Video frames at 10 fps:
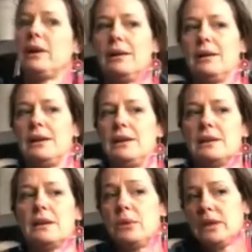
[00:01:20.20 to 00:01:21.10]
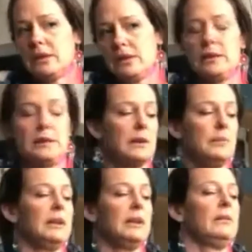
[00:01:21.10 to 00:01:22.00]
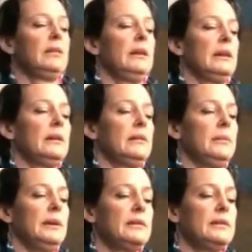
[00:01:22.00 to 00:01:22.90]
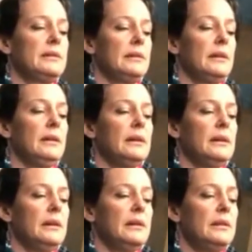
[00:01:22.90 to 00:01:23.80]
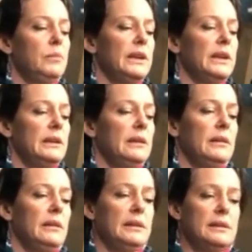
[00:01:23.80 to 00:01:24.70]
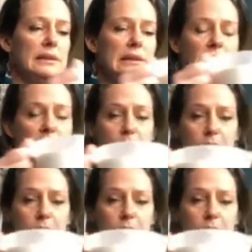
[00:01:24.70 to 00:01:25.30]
we're going to need it. Oh, we can do the timing on that, can't we? Because when this is a